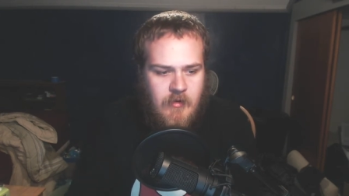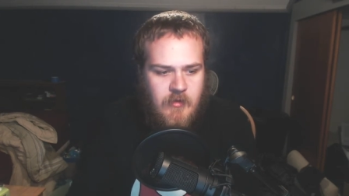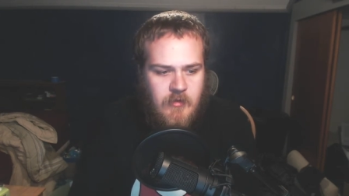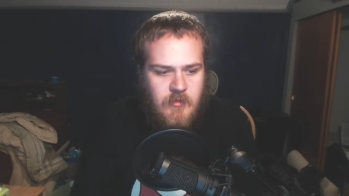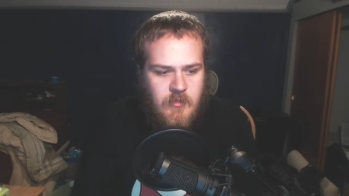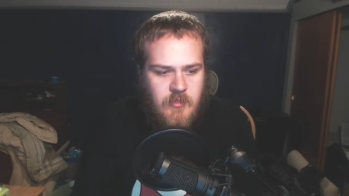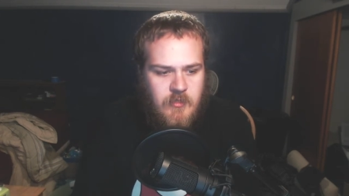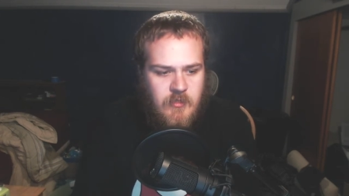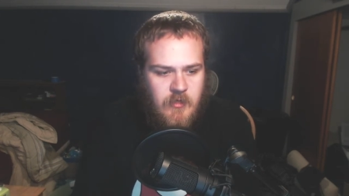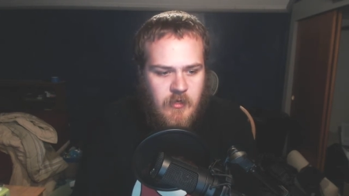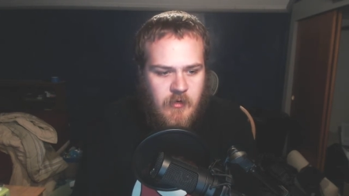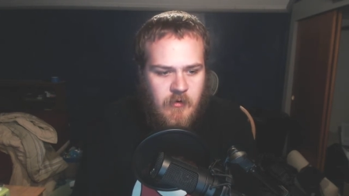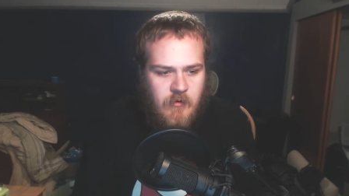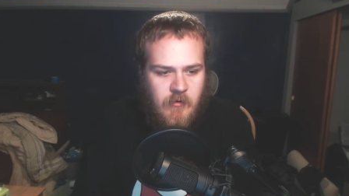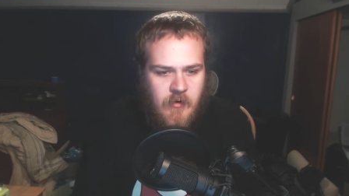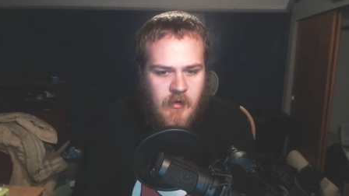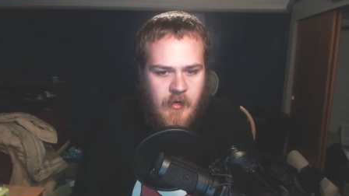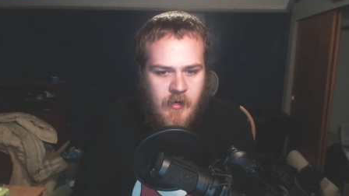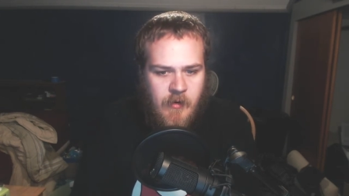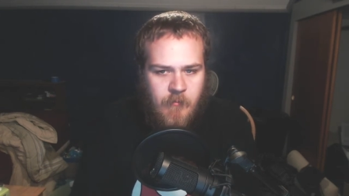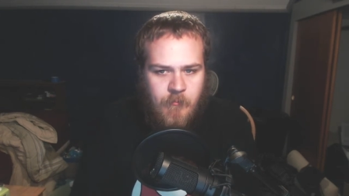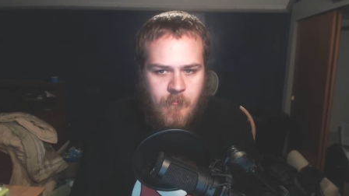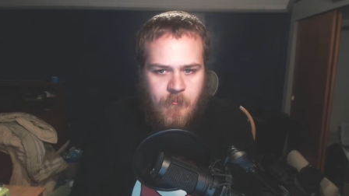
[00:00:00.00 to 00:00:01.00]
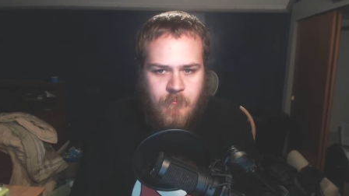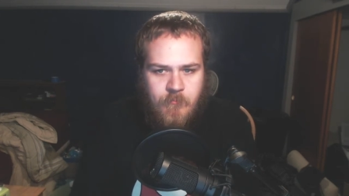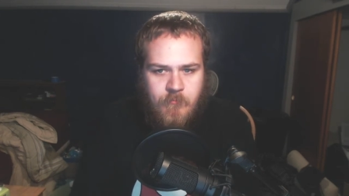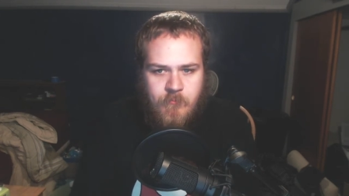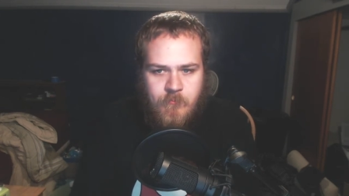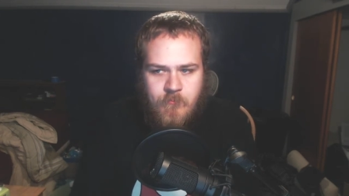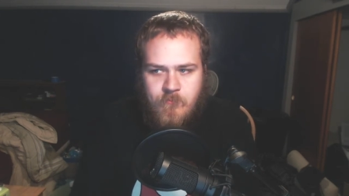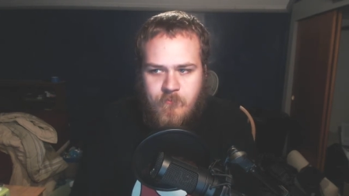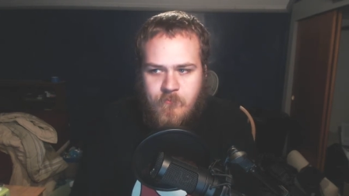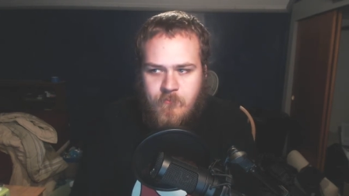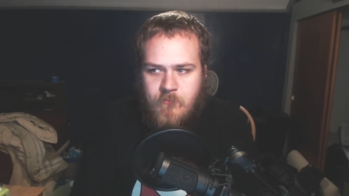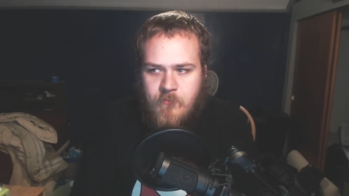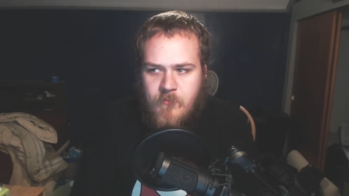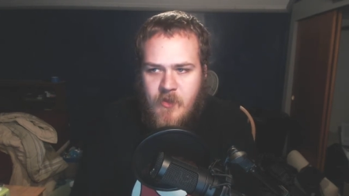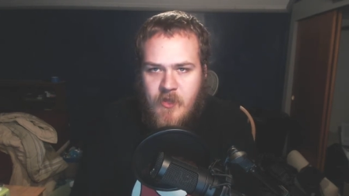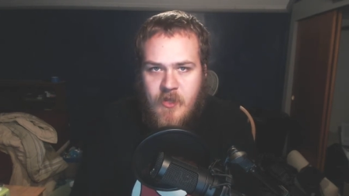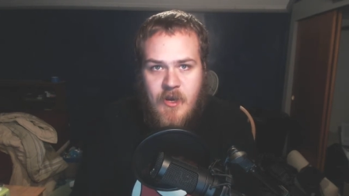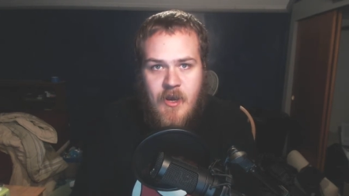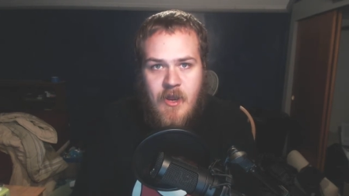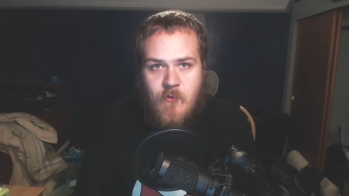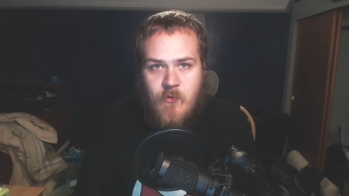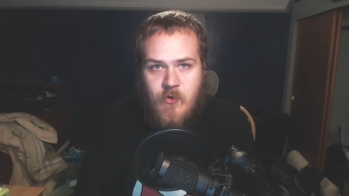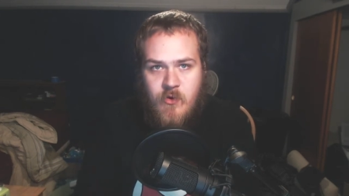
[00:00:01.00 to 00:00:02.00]
So, um, and
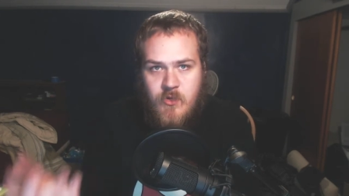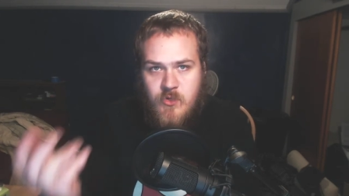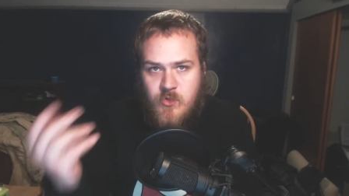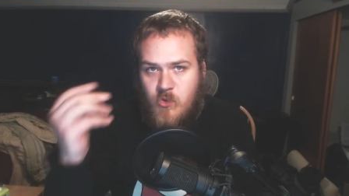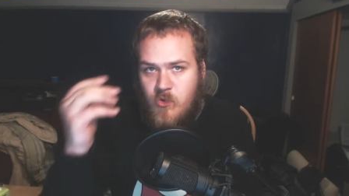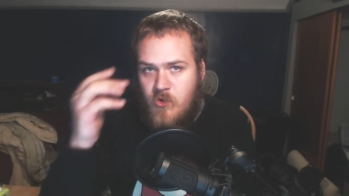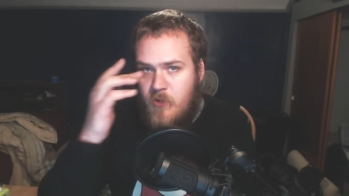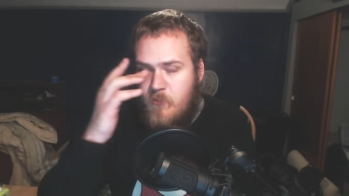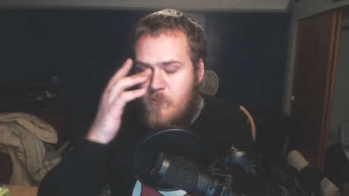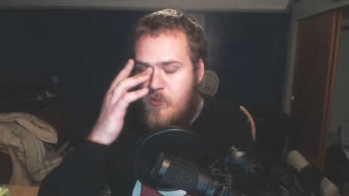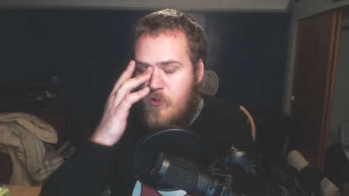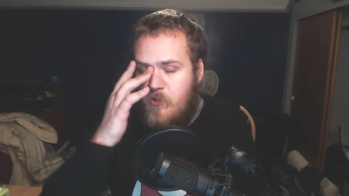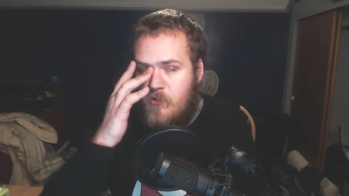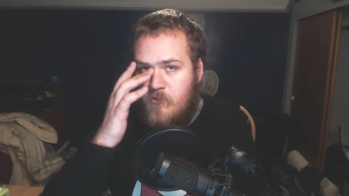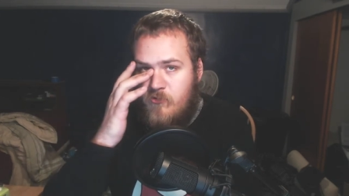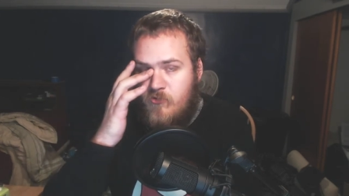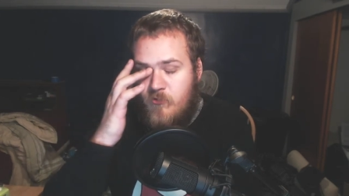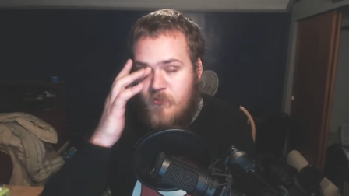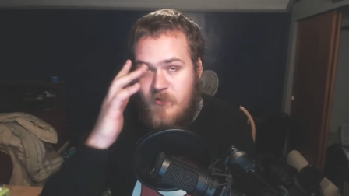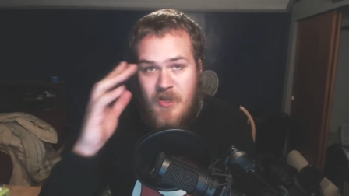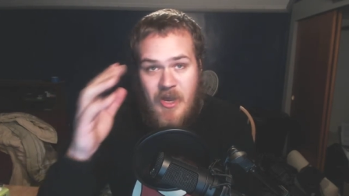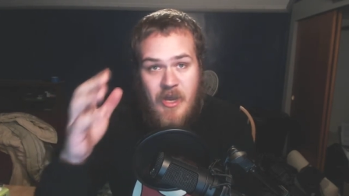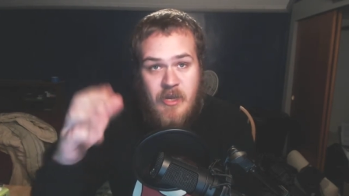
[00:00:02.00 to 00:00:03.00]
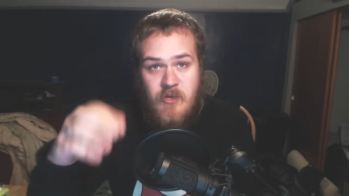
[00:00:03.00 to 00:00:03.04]
anyone who's ordered a perler from me, I